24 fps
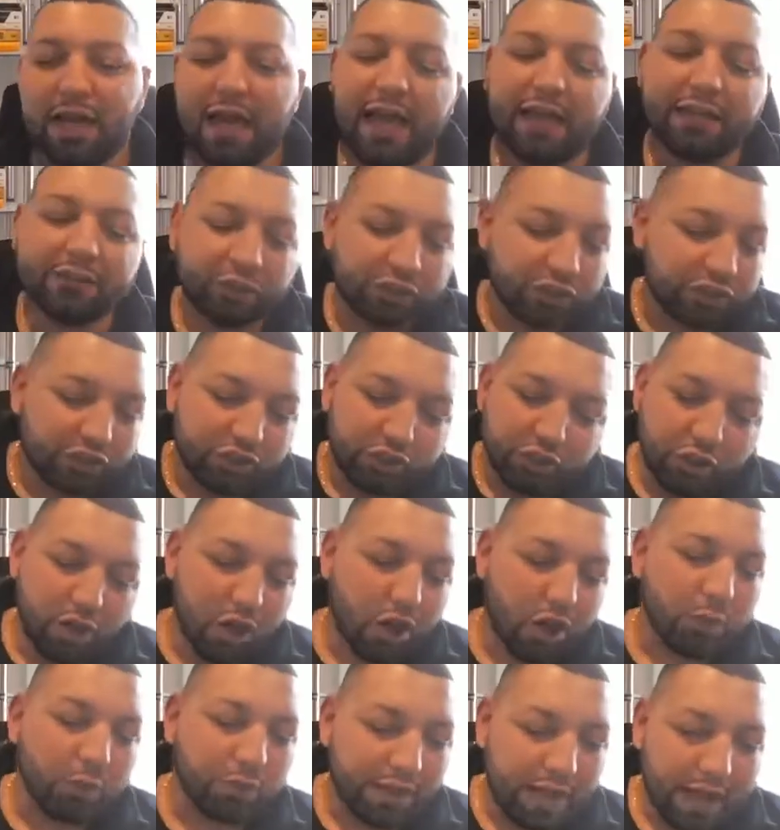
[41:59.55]
and just
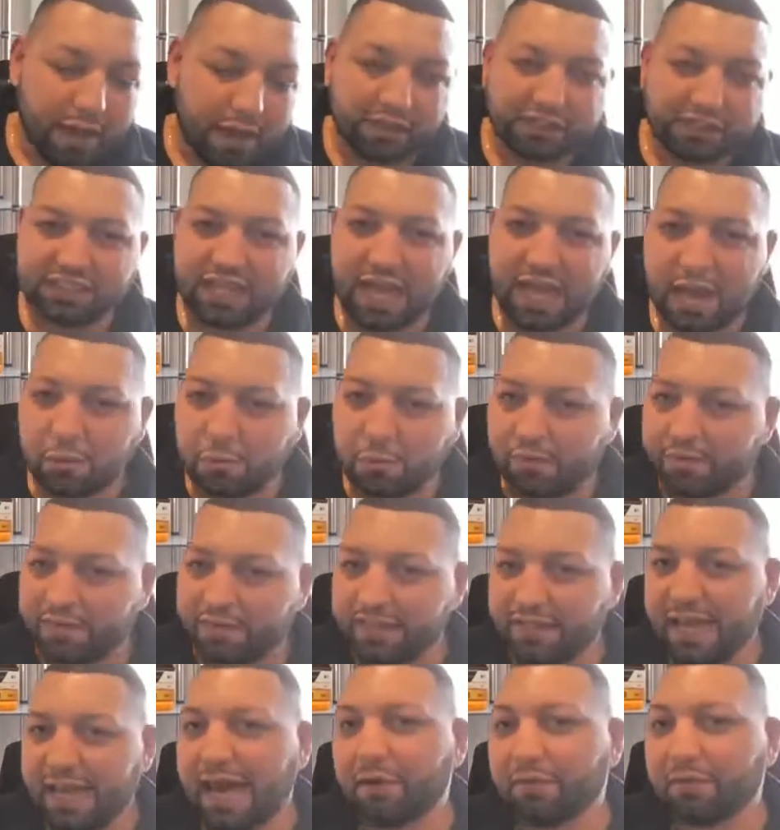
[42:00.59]
know without a shadow of a
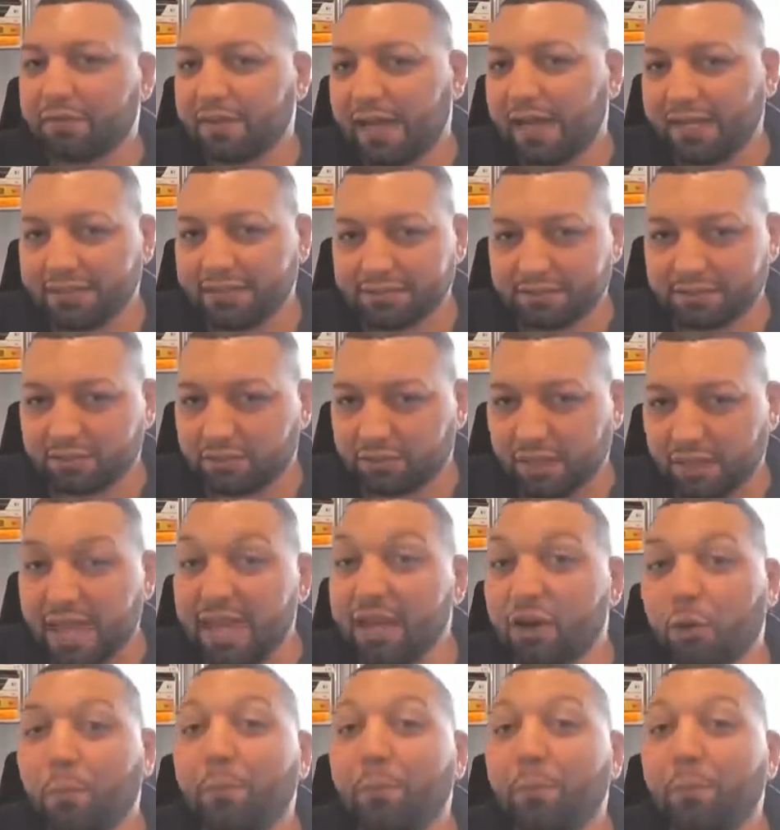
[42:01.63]
doubt that it'll